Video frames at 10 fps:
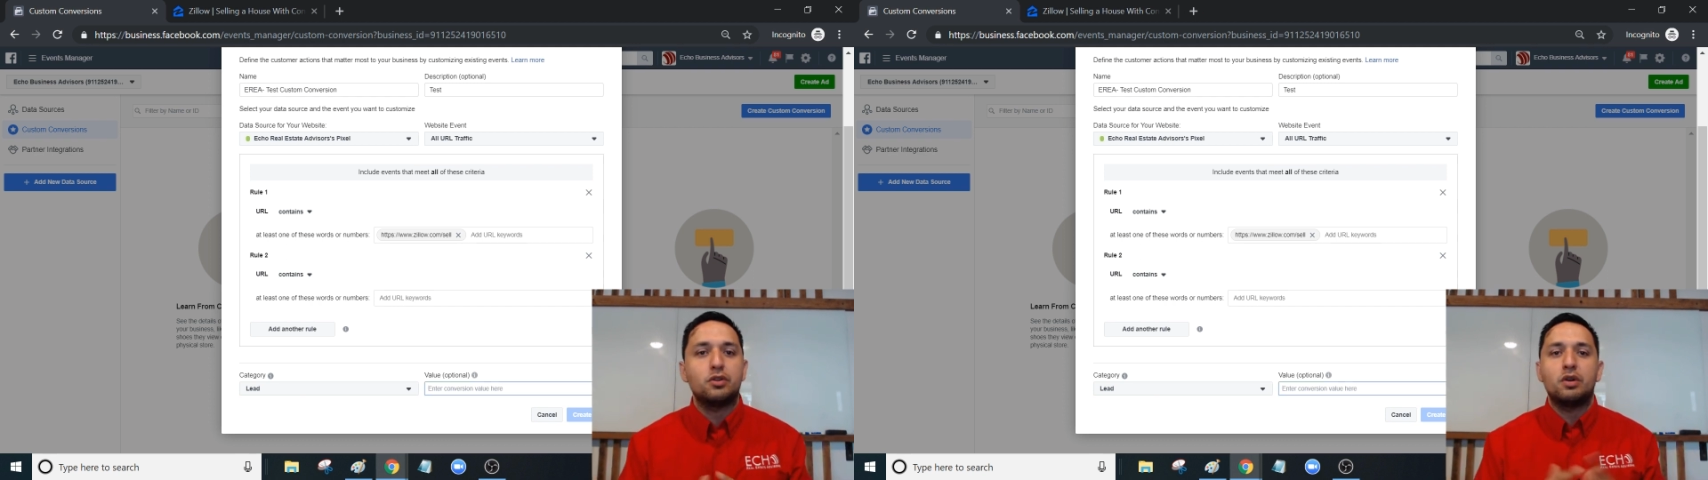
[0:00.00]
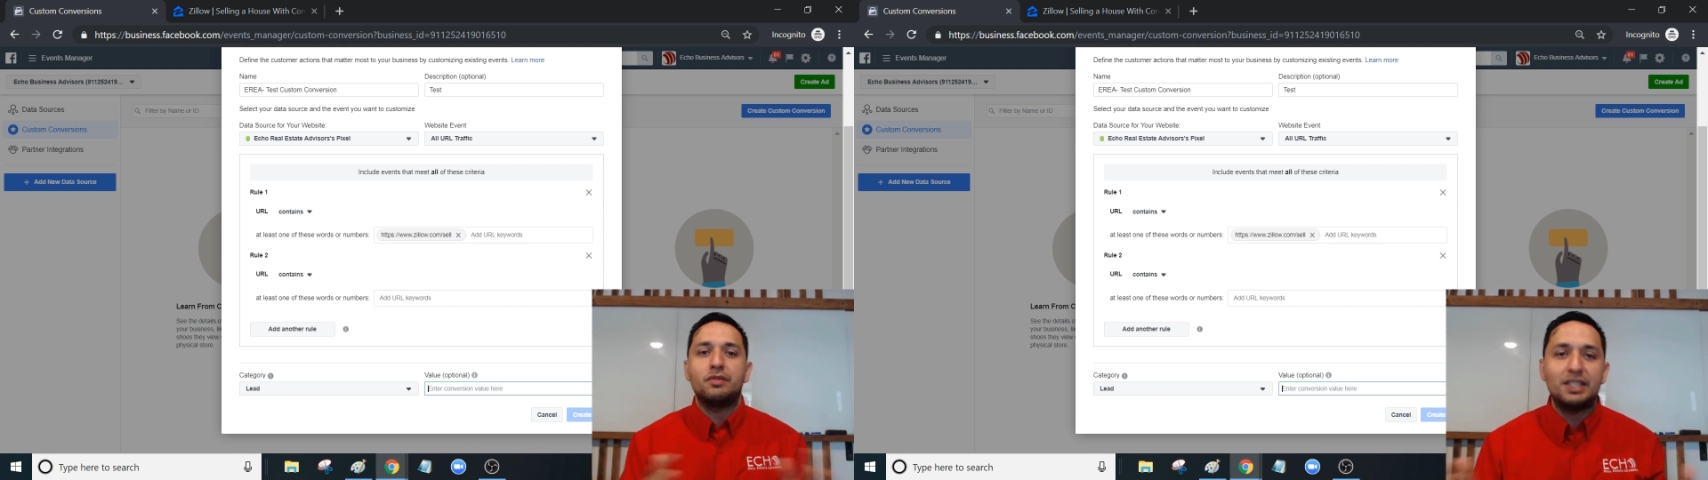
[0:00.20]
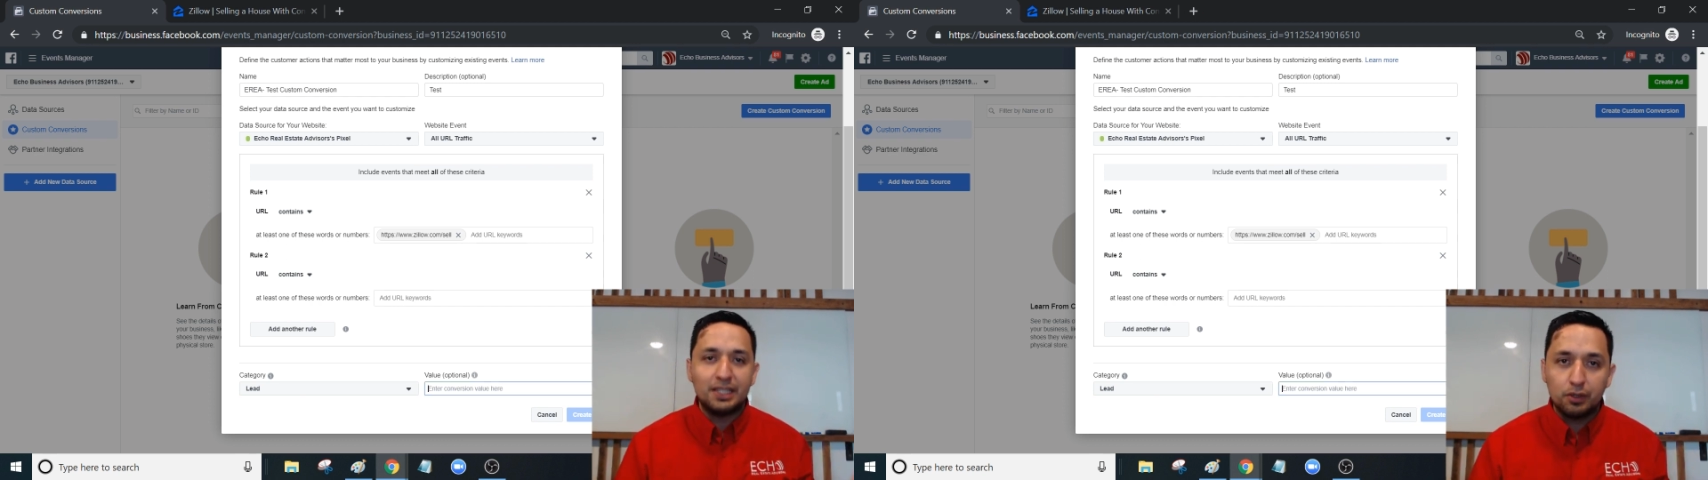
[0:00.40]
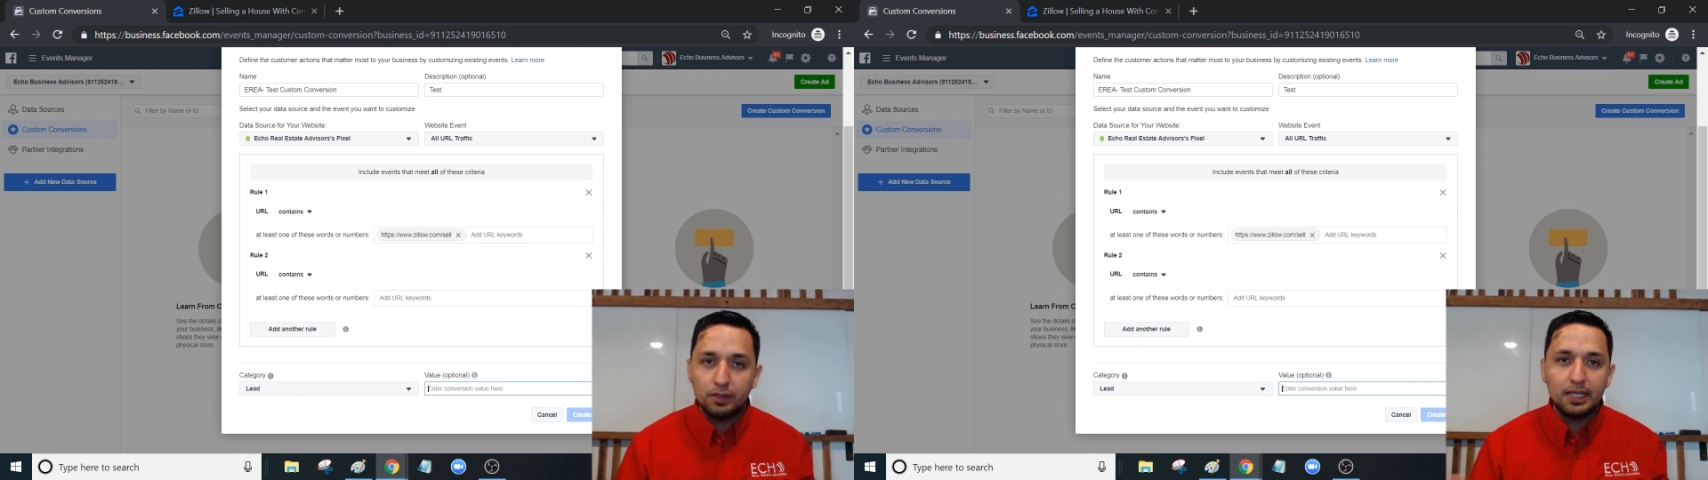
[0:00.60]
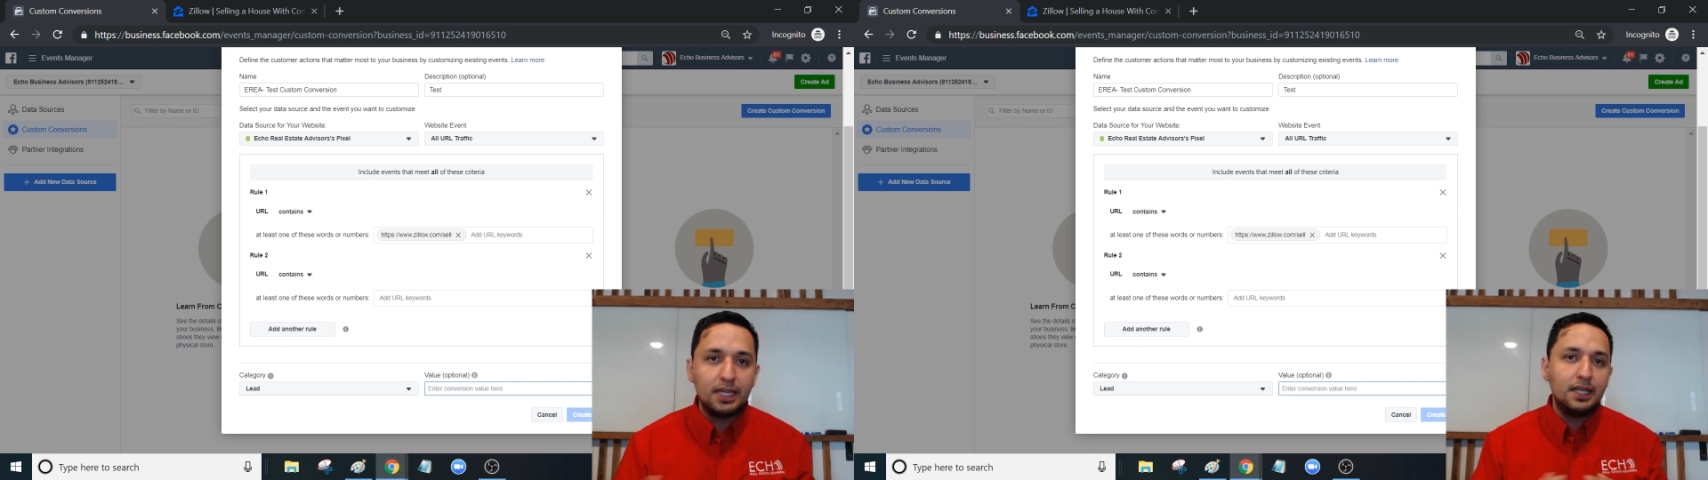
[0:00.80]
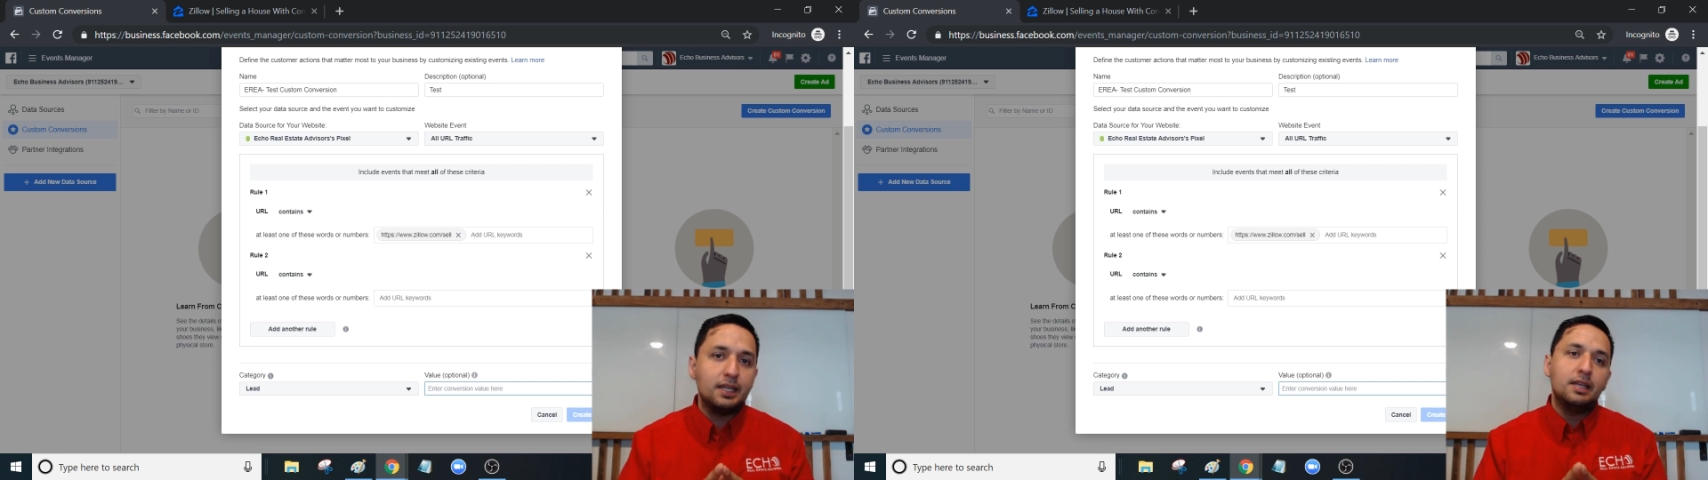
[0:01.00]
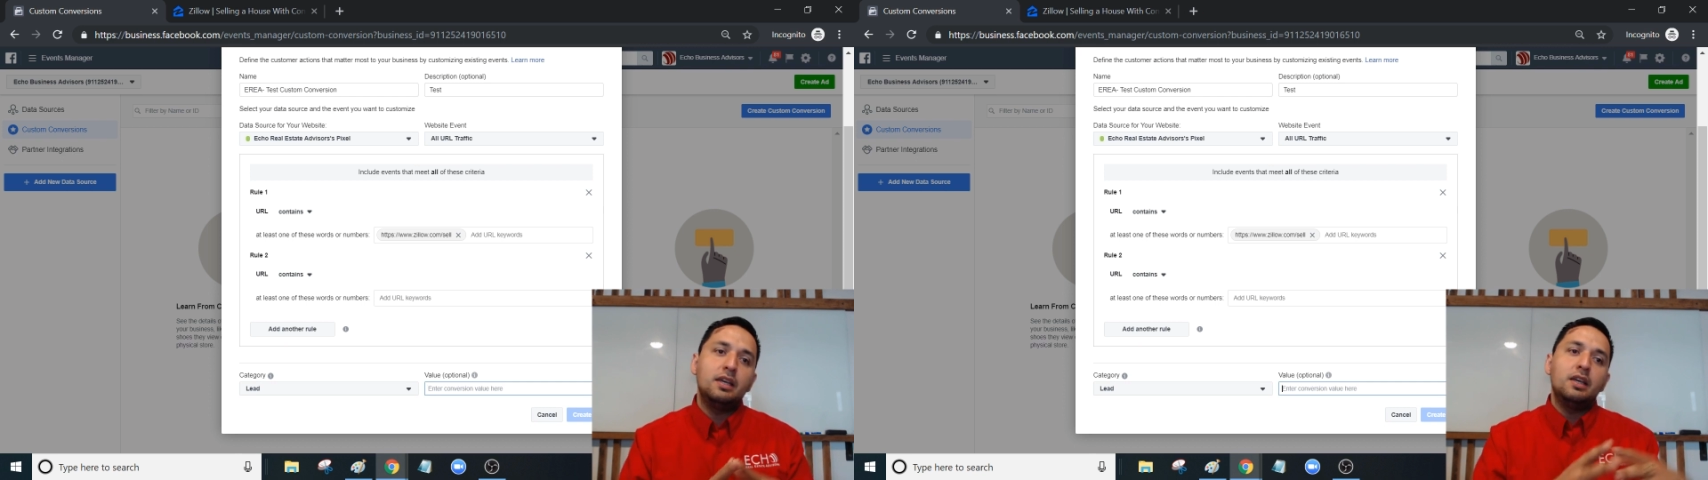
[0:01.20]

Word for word: or every single lead,